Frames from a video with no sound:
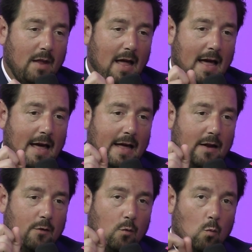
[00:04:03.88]

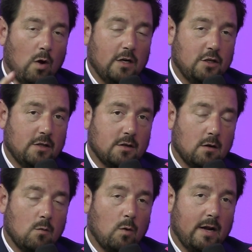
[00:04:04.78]
and 1
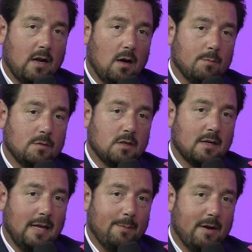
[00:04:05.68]
adjuster when it comes
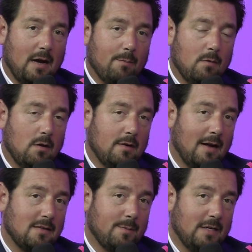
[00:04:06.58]
claim time.
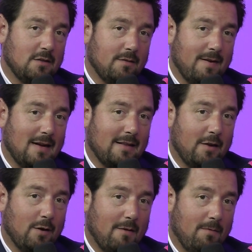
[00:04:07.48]
Not to mention the fact that
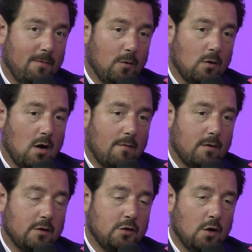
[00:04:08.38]
you have full
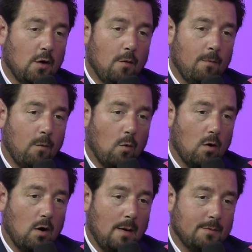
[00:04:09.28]
coverage
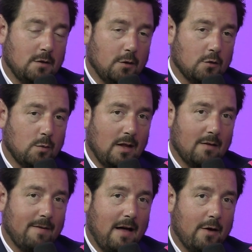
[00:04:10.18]
for up to your
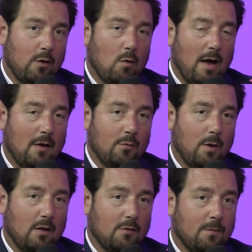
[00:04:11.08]
dwelling value, as
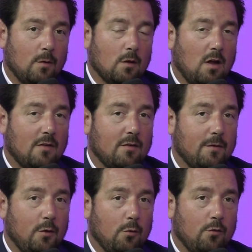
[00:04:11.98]
well as full loss of
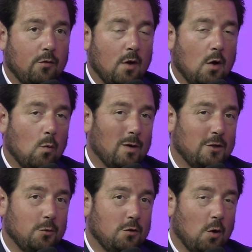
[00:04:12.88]
use,
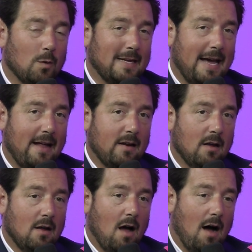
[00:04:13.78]
which you don't get
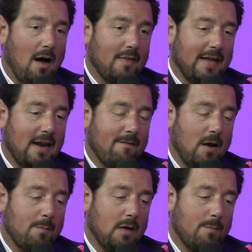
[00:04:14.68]
on the
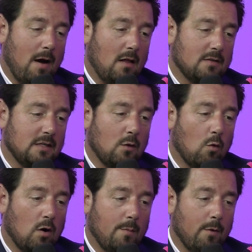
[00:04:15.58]
NFIP policy
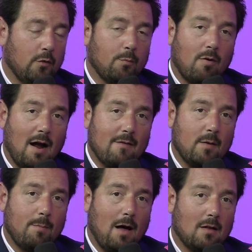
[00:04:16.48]
or in most
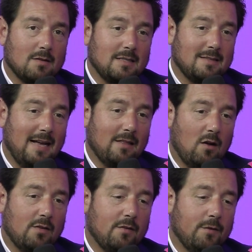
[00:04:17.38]
private policies. That
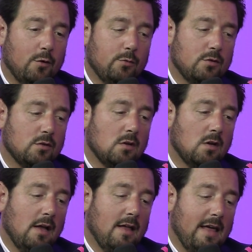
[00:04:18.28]
loss of use,
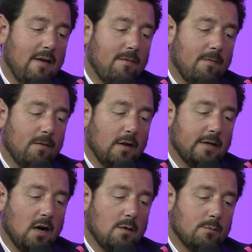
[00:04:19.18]
if a
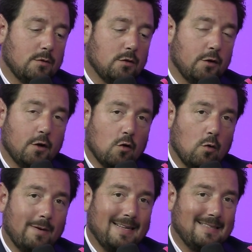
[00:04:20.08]
flood comes, your
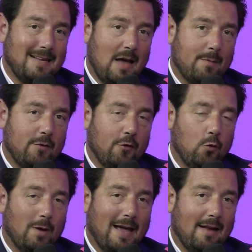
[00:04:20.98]
home gets damaged,
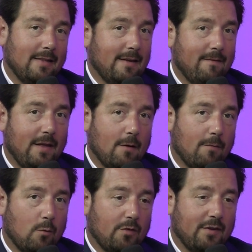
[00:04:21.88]
you can't live there
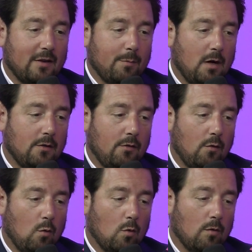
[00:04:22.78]
for 6 months
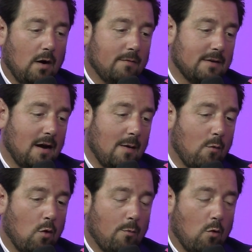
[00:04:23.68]
of time
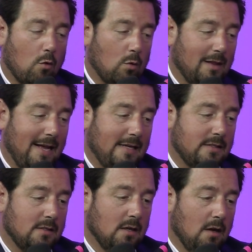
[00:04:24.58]
or more or
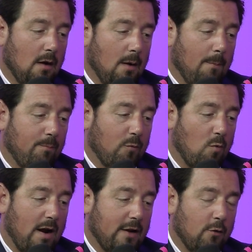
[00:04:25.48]
less,
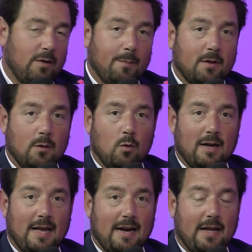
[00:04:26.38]
right? You typically
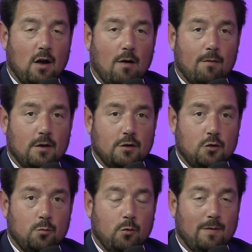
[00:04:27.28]
wouldn't get any coverage
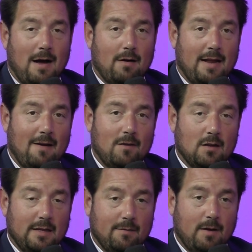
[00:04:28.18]
to move out and have to
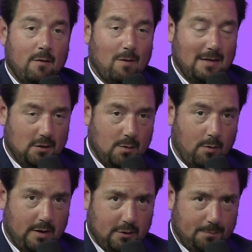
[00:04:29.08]
live and rent
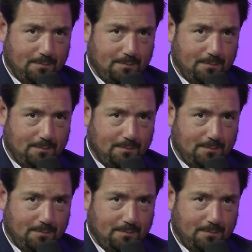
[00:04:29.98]
somewhere else.